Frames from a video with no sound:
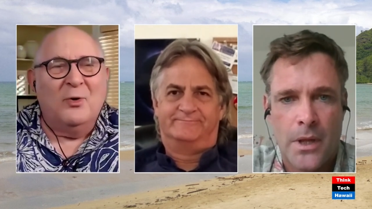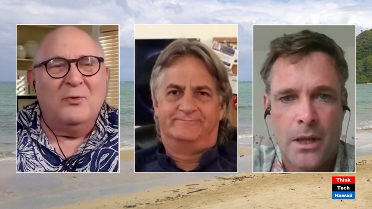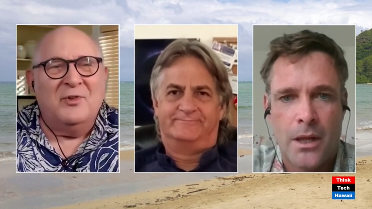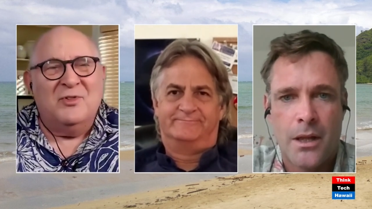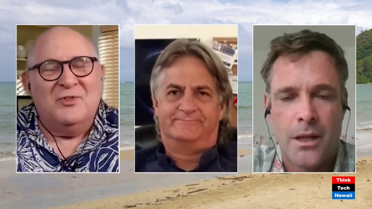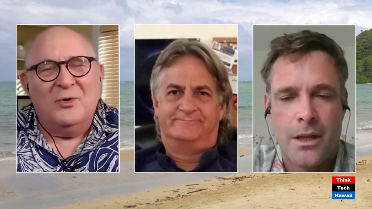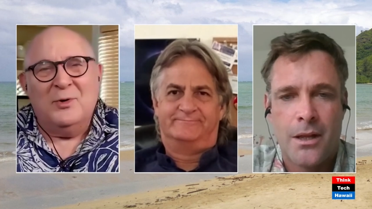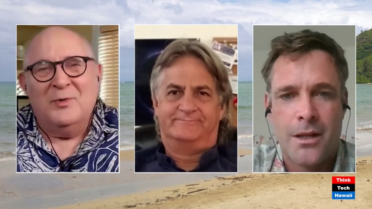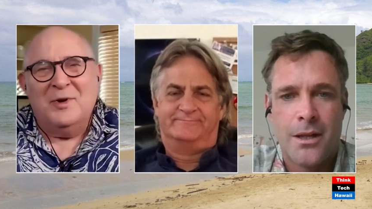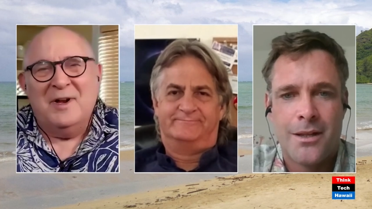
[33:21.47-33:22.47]
Speaker 1: Provision
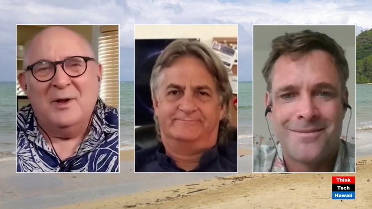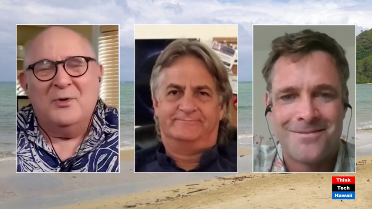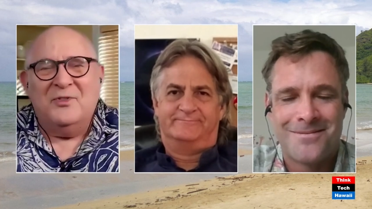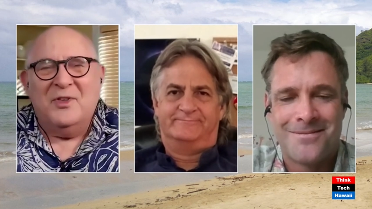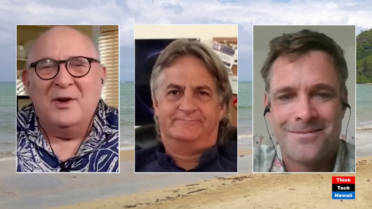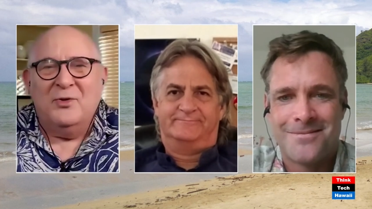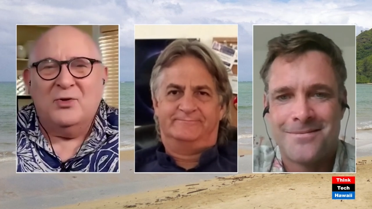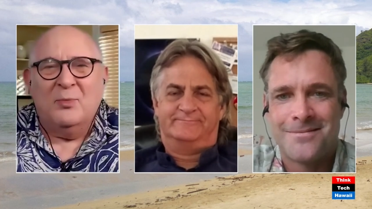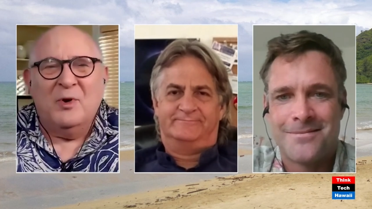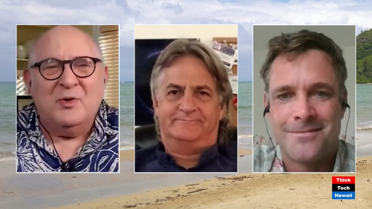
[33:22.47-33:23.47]
Solar and Hilo. Thank you
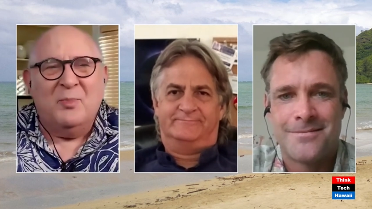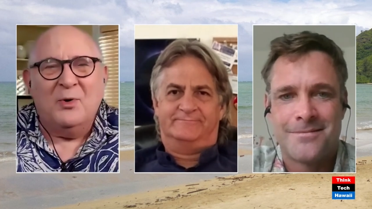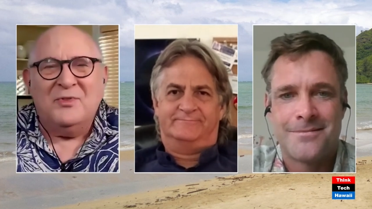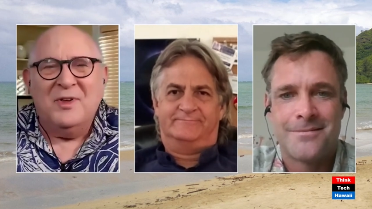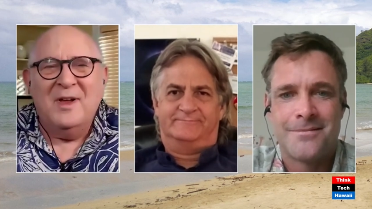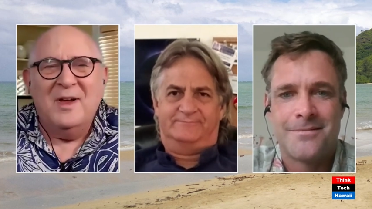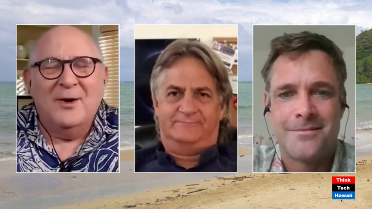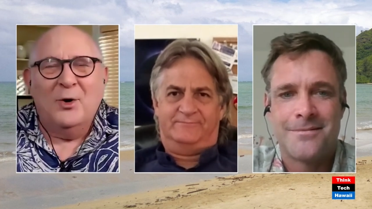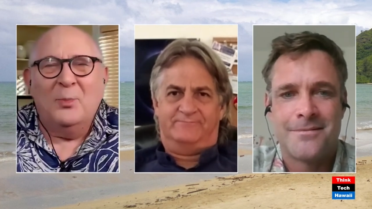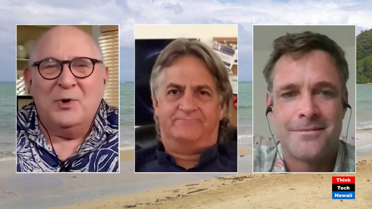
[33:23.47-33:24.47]
so much, both.
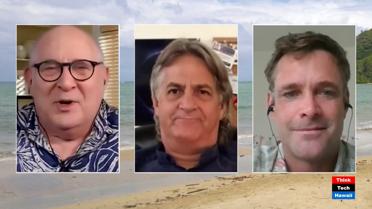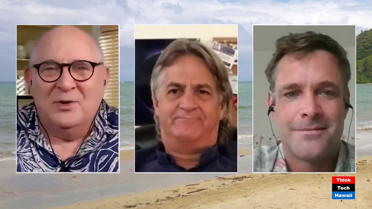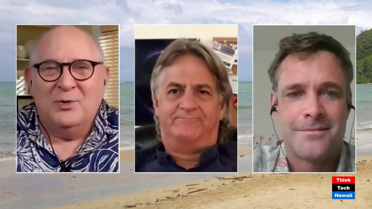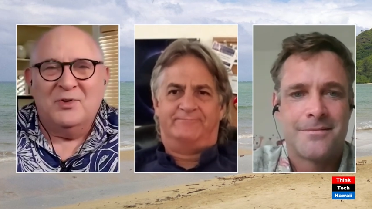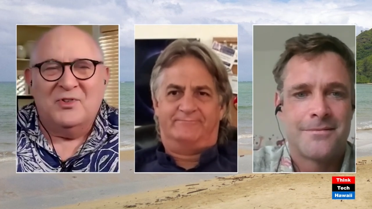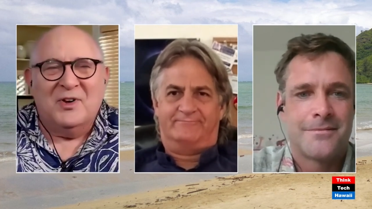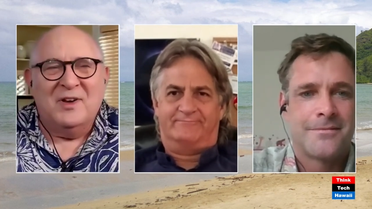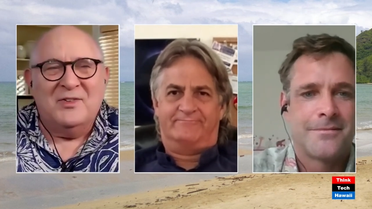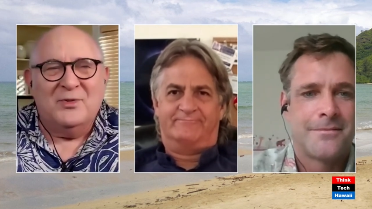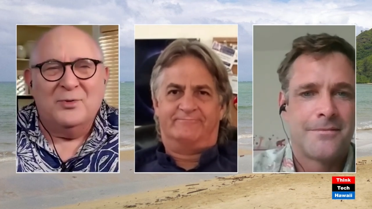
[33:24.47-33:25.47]
I hope we can do this
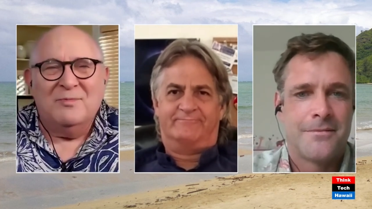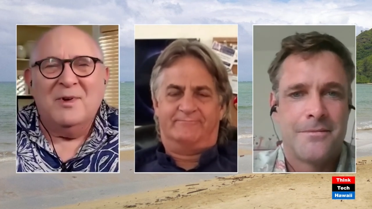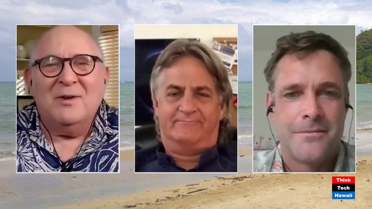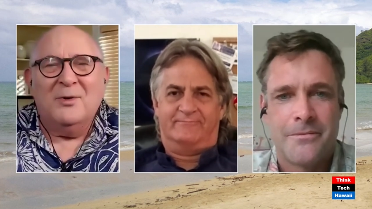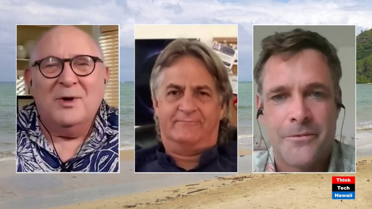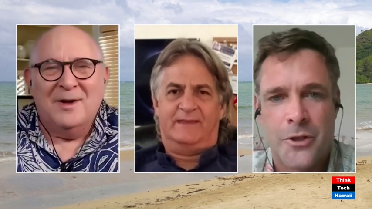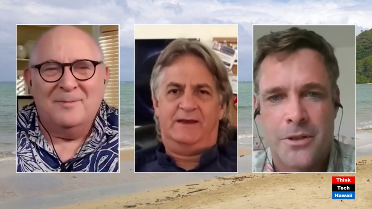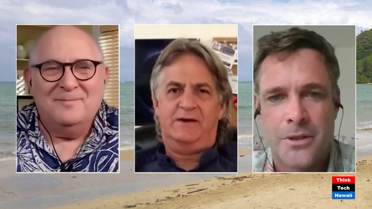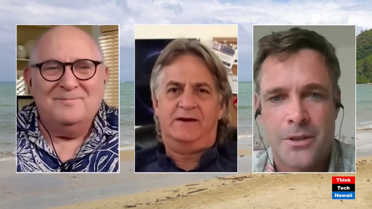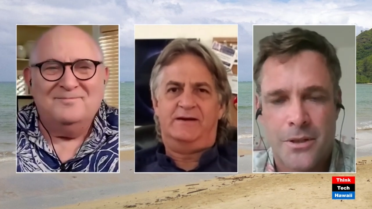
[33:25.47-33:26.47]
again soon. Aloha.
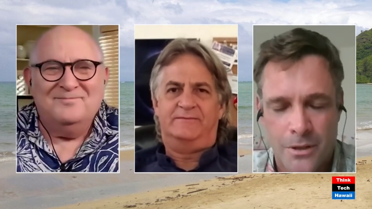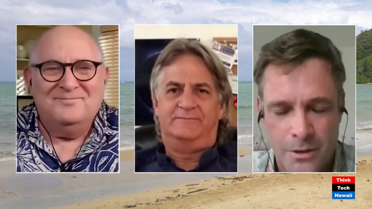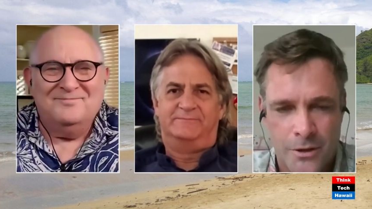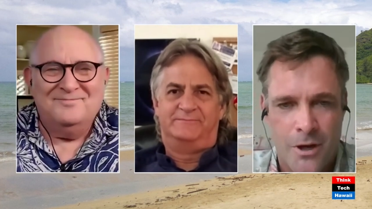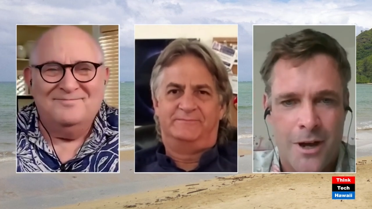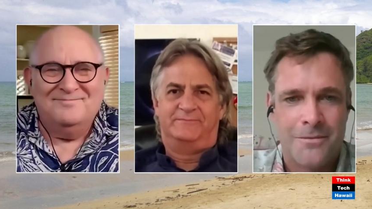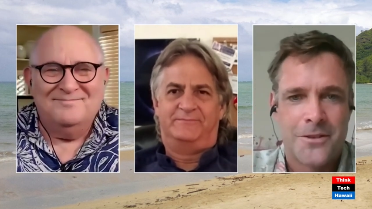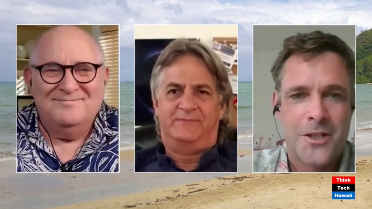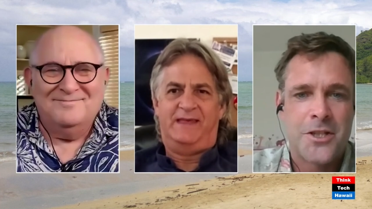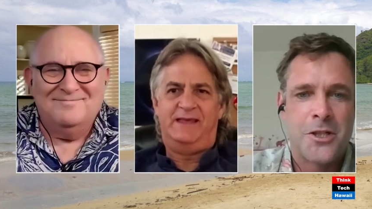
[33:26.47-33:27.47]
You're here.
Speaker 2: Aloha.
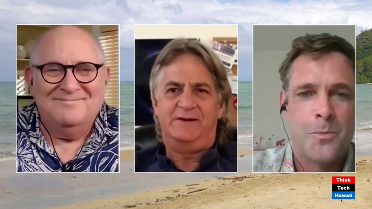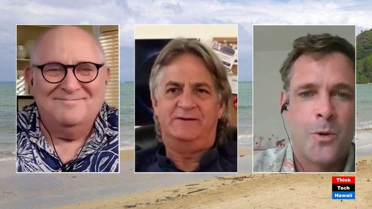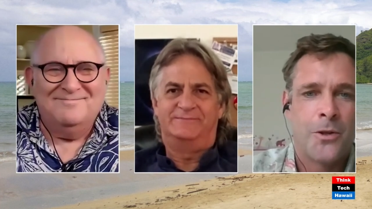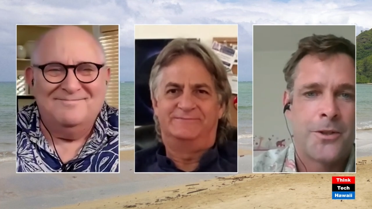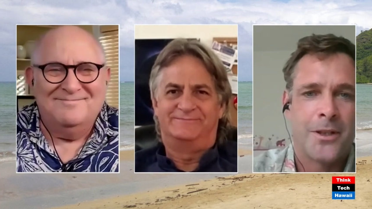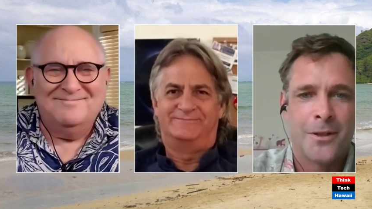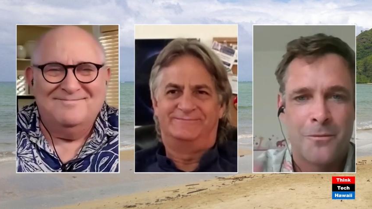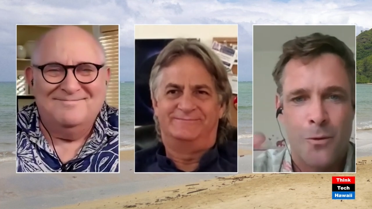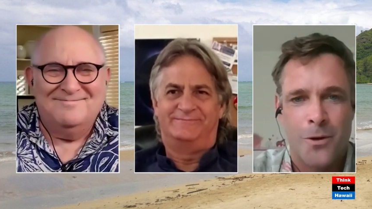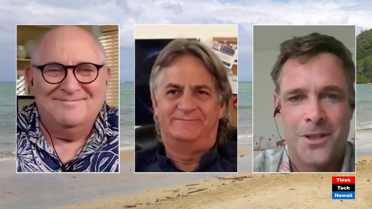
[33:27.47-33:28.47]
Good to see you both, and
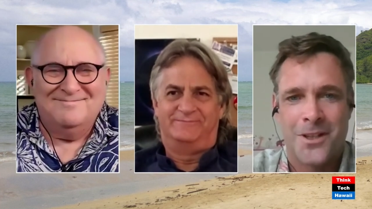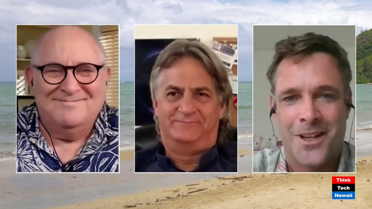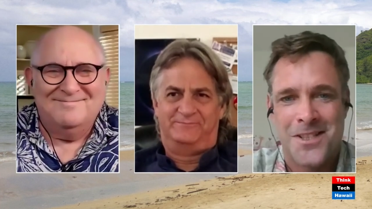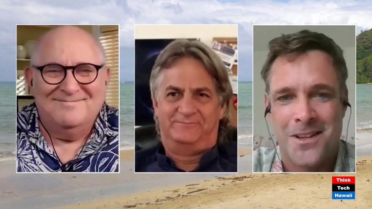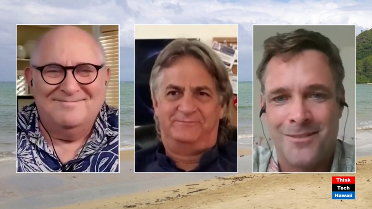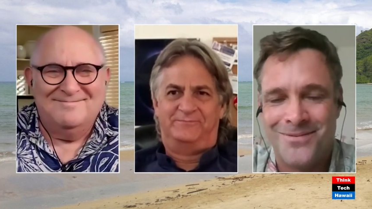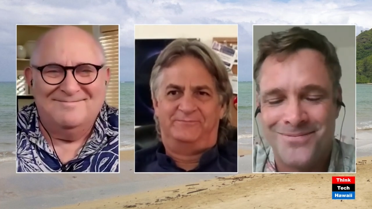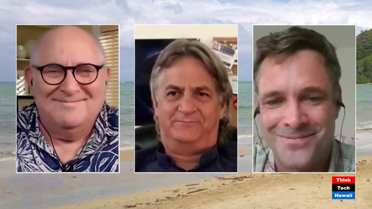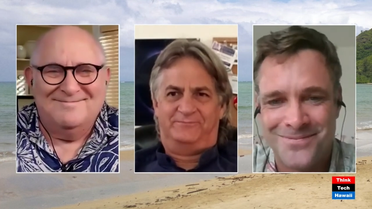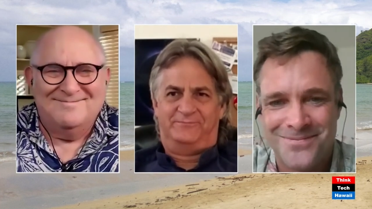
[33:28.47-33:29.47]
look forward to the next
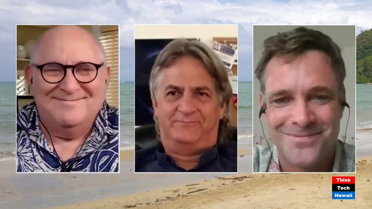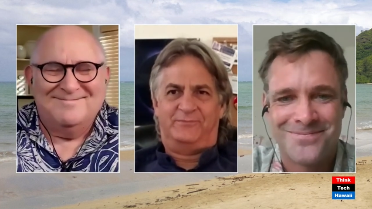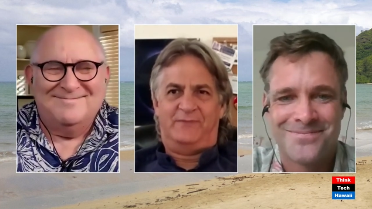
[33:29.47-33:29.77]
time.